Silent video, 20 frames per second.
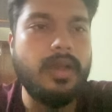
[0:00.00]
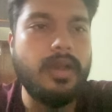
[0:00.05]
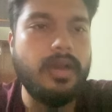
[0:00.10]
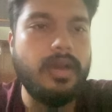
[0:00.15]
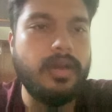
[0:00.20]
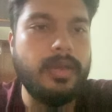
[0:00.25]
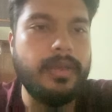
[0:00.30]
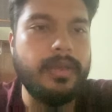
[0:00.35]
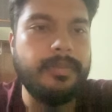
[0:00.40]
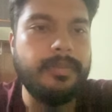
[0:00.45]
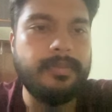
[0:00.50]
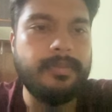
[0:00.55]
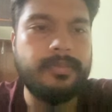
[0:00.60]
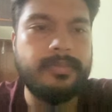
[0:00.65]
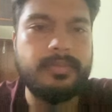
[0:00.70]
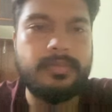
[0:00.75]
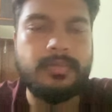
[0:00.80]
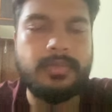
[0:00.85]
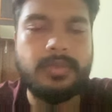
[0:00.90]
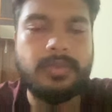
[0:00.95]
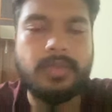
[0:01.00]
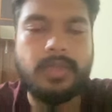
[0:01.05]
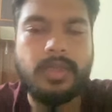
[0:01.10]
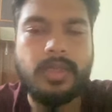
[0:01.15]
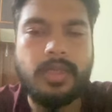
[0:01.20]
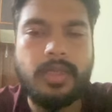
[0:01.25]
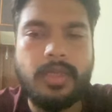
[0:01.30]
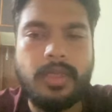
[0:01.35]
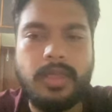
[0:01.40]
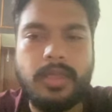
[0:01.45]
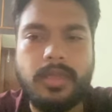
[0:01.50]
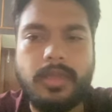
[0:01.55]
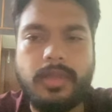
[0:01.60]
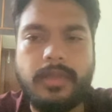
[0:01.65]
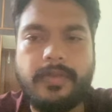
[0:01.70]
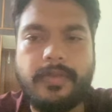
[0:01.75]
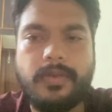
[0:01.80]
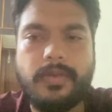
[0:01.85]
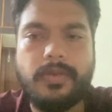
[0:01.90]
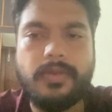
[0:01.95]
Okay,
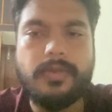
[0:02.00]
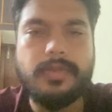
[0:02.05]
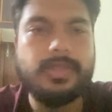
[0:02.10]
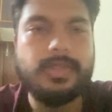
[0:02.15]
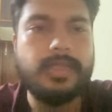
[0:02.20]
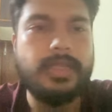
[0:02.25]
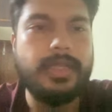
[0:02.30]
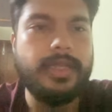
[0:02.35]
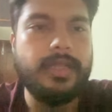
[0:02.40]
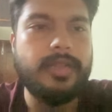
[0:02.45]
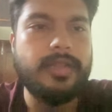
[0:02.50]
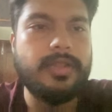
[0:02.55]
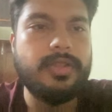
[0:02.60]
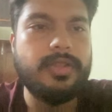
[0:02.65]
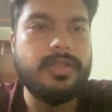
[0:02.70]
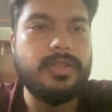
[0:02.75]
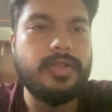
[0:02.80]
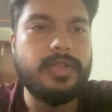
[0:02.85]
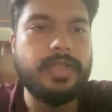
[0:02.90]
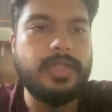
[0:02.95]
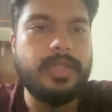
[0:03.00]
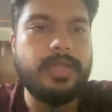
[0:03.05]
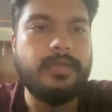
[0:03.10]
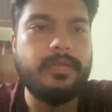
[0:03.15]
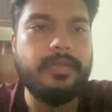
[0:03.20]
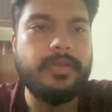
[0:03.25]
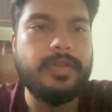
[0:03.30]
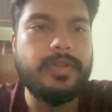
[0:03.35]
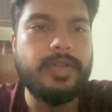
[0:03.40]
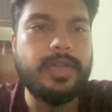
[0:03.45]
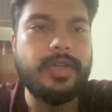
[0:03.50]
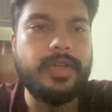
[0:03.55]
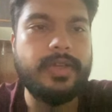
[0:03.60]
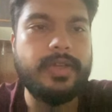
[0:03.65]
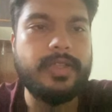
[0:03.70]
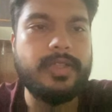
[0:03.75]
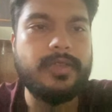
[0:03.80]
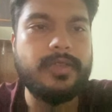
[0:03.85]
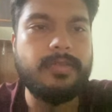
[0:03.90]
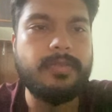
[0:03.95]
there we go. We select this tree and we try to
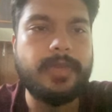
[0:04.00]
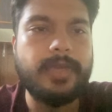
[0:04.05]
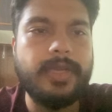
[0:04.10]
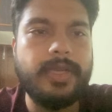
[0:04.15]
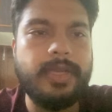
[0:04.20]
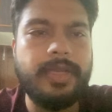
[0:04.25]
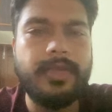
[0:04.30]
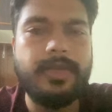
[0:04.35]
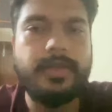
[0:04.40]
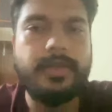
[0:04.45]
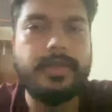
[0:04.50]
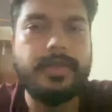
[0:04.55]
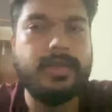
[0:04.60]
expand it.